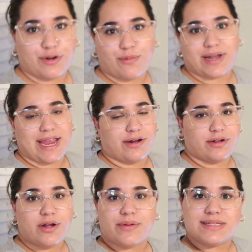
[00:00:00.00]
don't want air
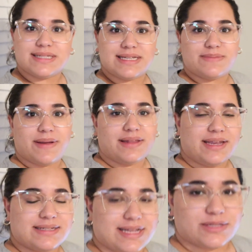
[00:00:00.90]
to go into his belly
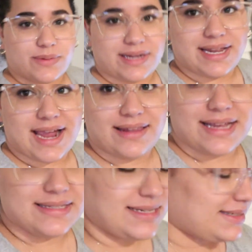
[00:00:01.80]
because that's where he
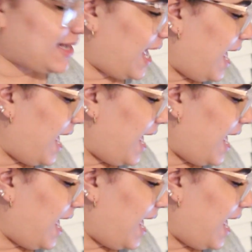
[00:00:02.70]
dialyzes.